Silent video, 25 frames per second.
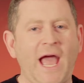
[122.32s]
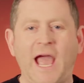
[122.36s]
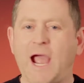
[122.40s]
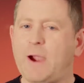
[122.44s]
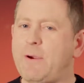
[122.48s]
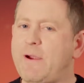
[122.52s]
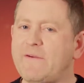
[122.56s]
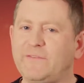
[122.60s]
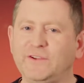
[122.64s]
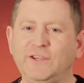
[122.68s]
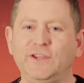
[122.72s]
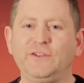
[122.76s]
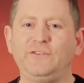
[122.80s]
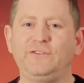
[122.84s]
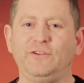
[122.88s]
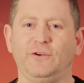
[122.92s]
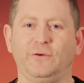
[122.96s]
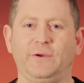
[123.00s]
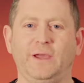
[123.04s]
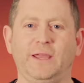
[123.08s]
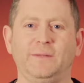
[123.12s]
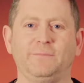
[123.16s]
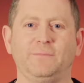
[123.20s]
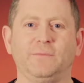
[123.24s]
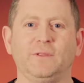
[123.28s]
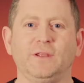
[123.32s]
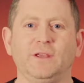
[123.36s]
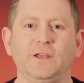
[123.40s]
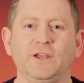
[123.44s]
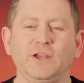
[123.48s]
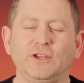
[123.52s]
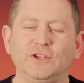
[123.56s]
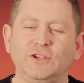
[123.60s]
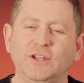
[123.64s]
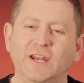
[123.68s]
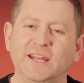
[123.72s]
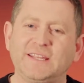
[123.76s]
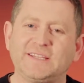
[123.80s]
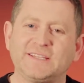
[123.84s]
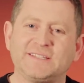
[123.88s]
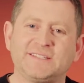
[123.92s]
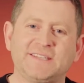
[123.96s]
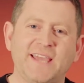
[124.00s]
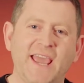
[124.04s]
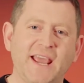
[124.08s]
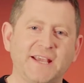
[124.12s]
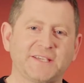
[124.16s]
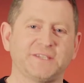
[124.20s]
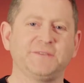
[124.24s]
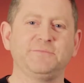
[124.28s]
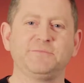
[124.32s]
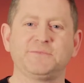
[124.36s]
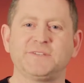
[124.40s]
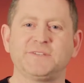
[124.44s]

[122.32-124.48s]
However you do it, you need to take some